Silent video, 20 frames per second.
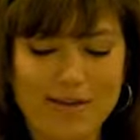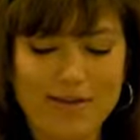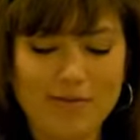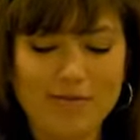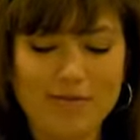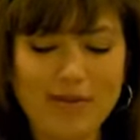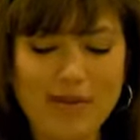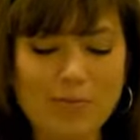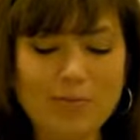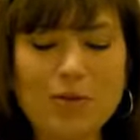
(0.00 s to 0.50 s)
The
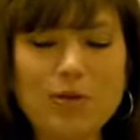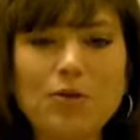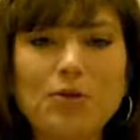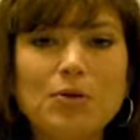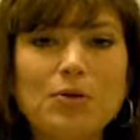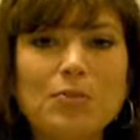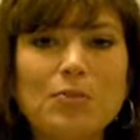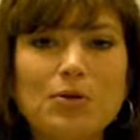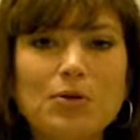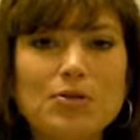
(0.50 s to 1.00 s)
family
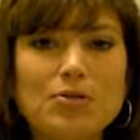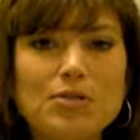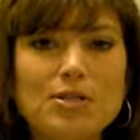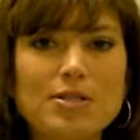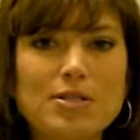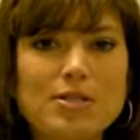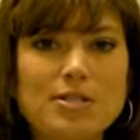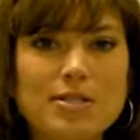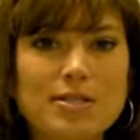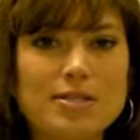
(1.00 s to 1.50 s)
who
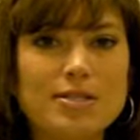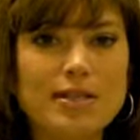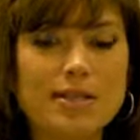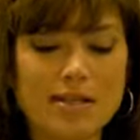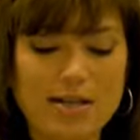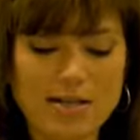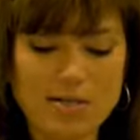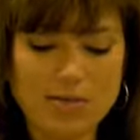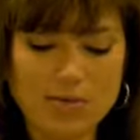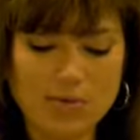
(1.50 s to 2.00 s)
approaches a
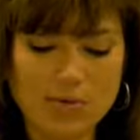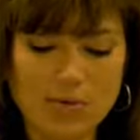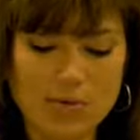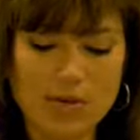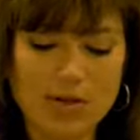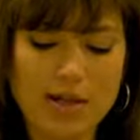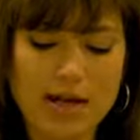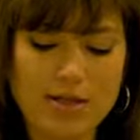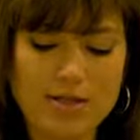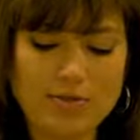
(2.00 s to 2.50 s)
Sunday
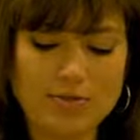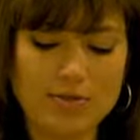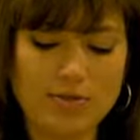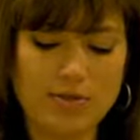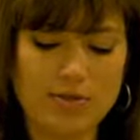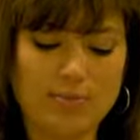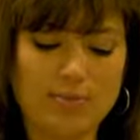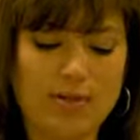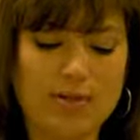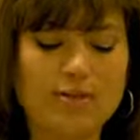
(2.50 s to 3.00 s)
school
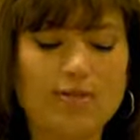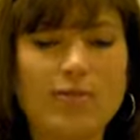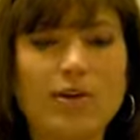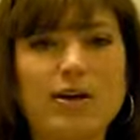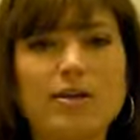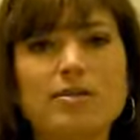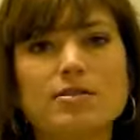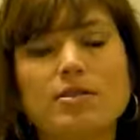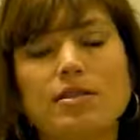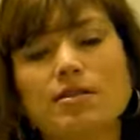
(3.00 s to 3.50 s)
classroom and
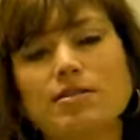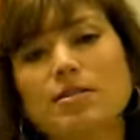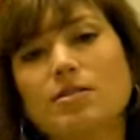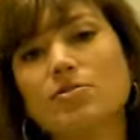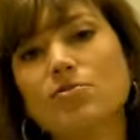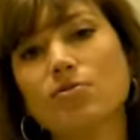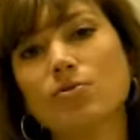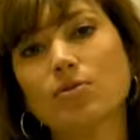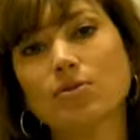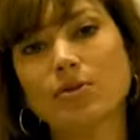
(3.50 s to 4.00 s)
finds a
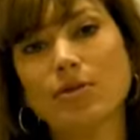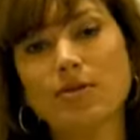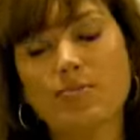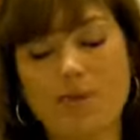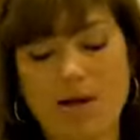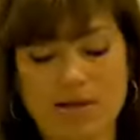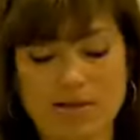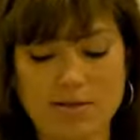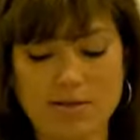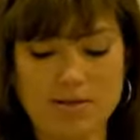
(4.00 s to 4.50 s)
disorderly
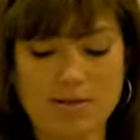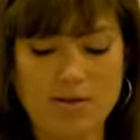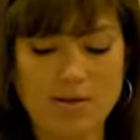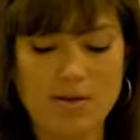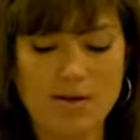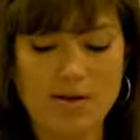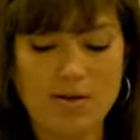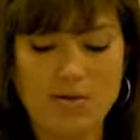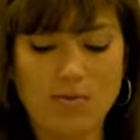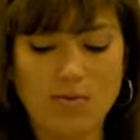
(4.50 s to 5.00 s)
mess
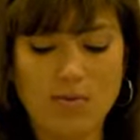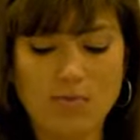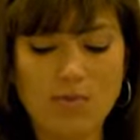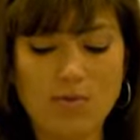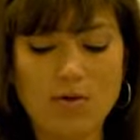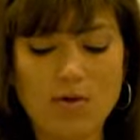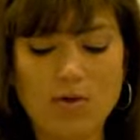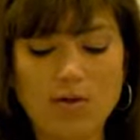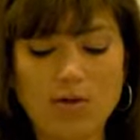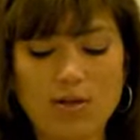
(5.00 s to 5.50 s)
will
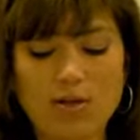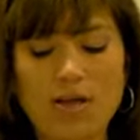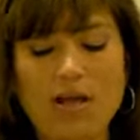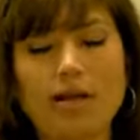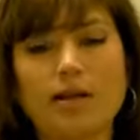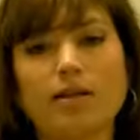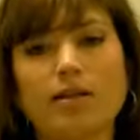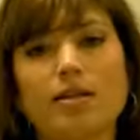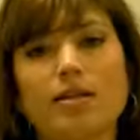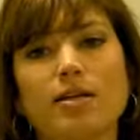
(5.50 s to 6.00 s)
more than
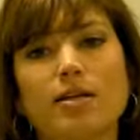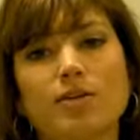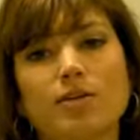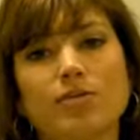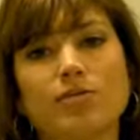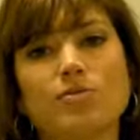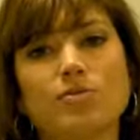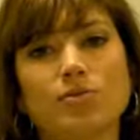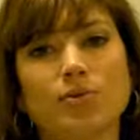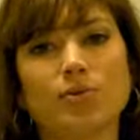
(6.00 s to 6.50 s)
likely
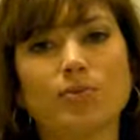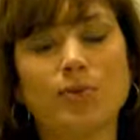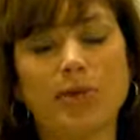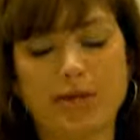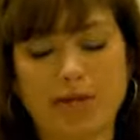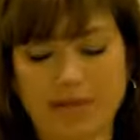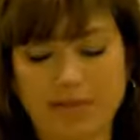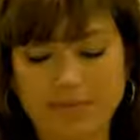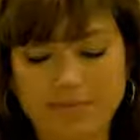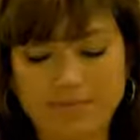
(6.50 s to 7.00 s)
hit the door
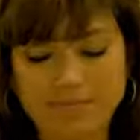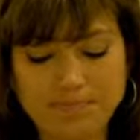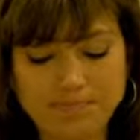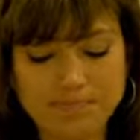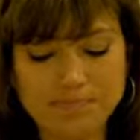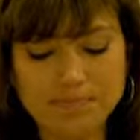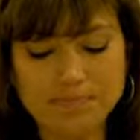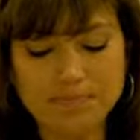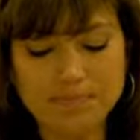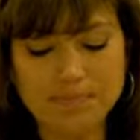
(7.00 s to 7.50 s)
running.
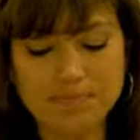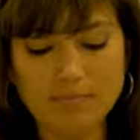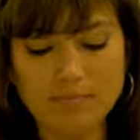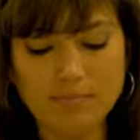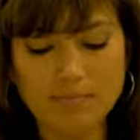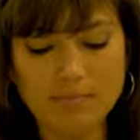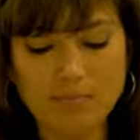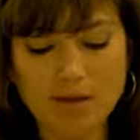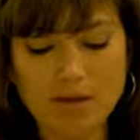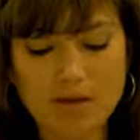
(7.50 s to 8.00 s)

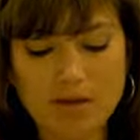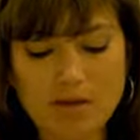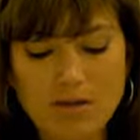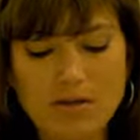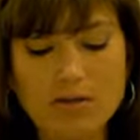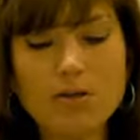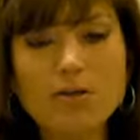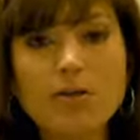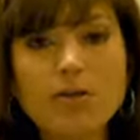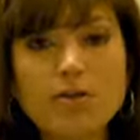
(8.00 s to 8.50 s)

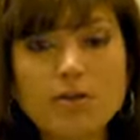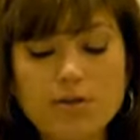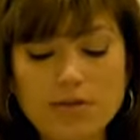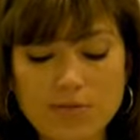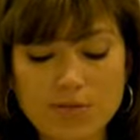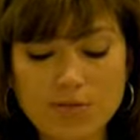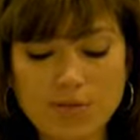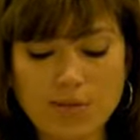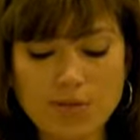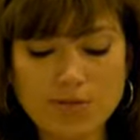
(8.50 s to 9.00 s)
The close
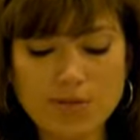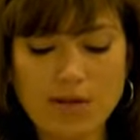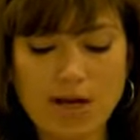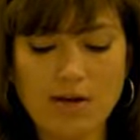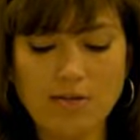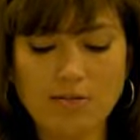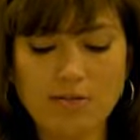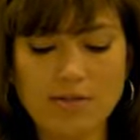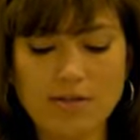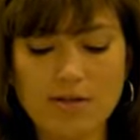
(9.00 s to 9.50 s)
of the
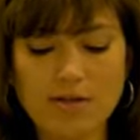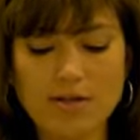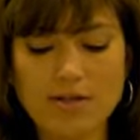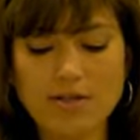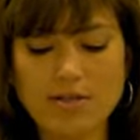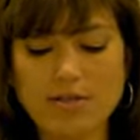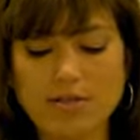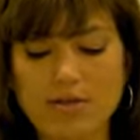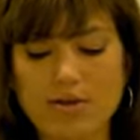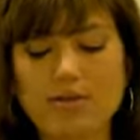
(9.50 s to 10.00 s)
workshop
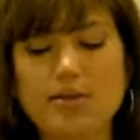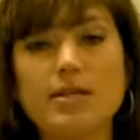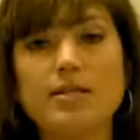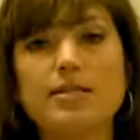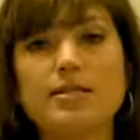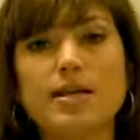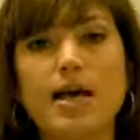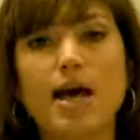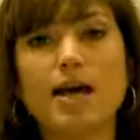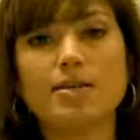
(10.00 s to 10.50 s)
focused on
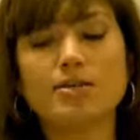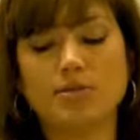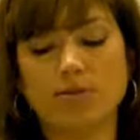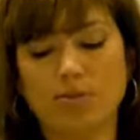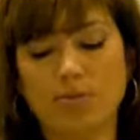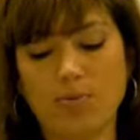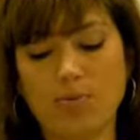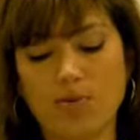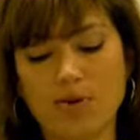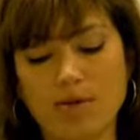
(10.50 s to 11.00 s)
these action
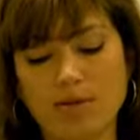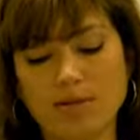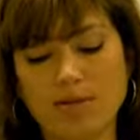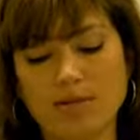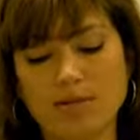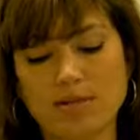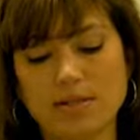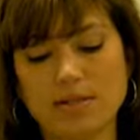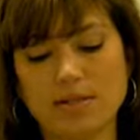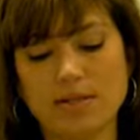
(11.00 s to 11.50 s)

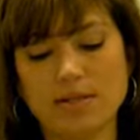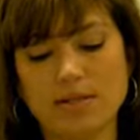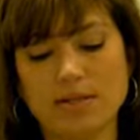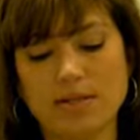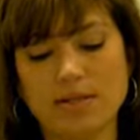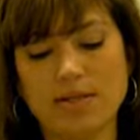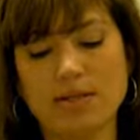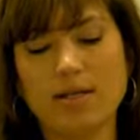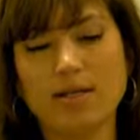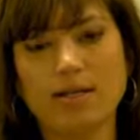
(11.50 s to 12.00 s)
points.
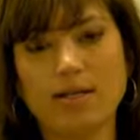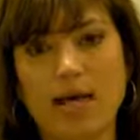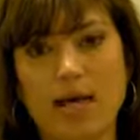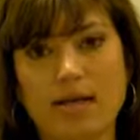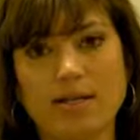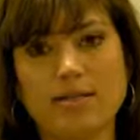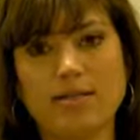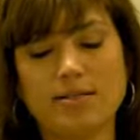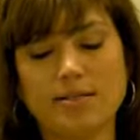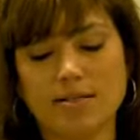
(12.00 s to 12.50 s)

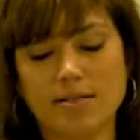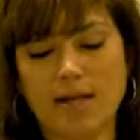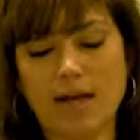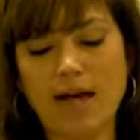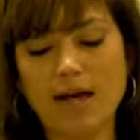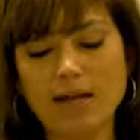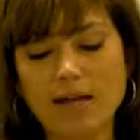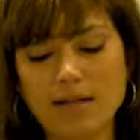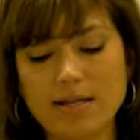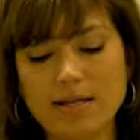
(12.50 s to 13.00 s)
LET,
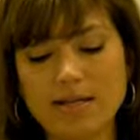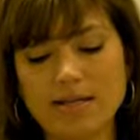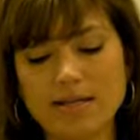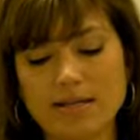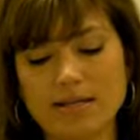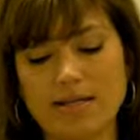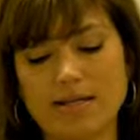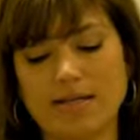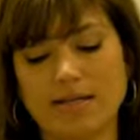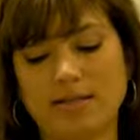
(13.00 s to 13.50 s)

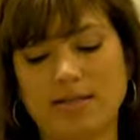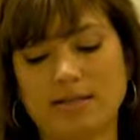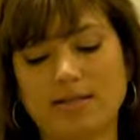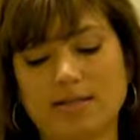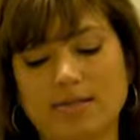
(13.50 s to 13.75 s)
L-E-T.